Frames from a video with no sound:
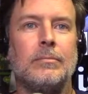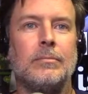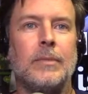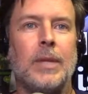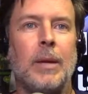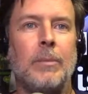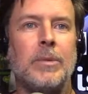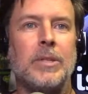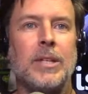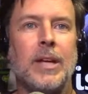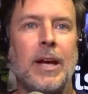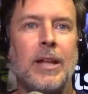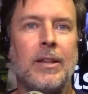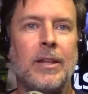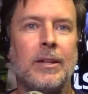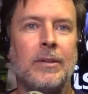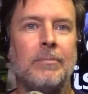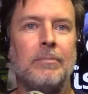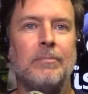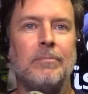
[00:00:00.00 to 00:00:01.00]
I'm
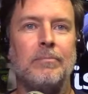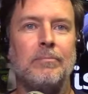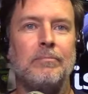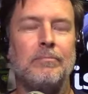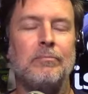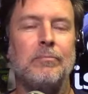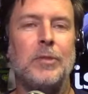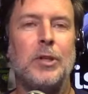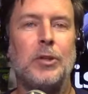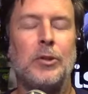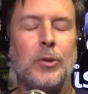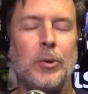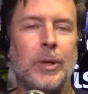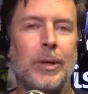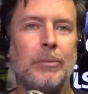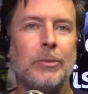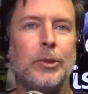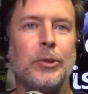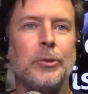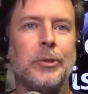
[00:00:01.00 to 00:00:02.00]
silent. Do you know what
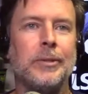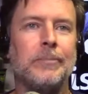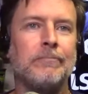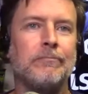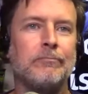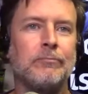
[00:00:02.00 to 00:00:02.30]
I'm doing?